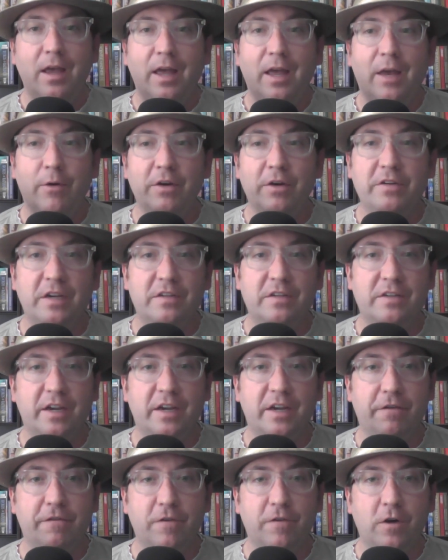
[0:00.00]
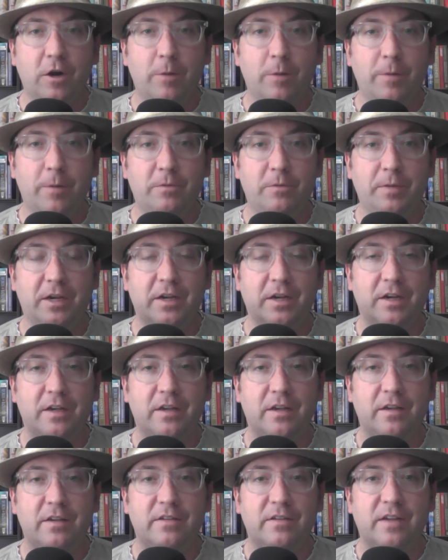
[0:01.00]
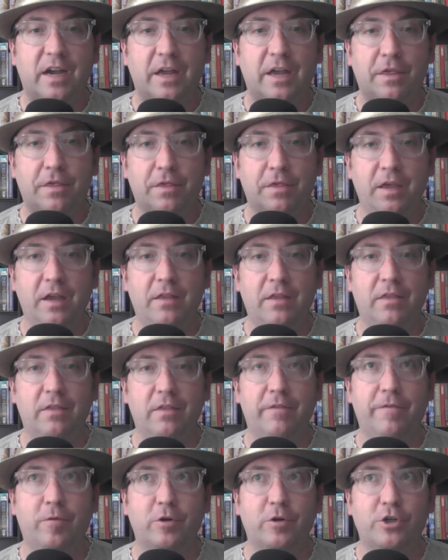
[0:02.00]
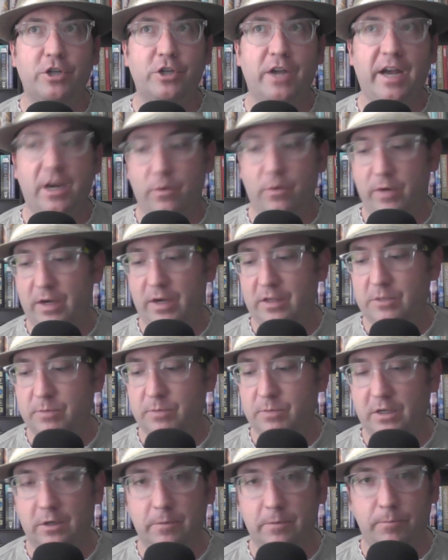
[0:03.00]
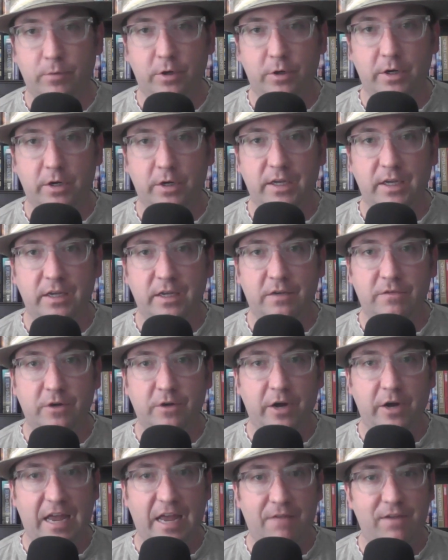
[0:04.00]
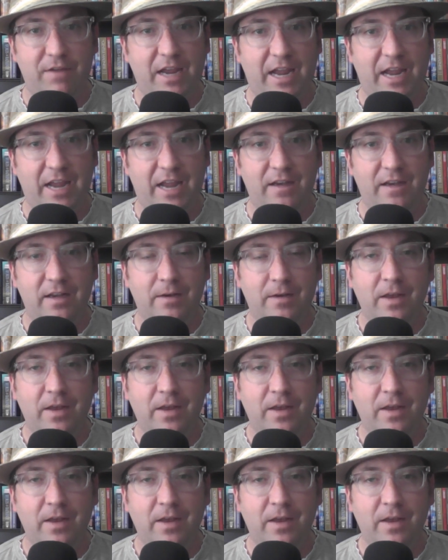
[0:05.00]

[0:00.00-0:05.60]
And the reason I say affirm is because I think foreshadowing in this particular book is very heavy-handed.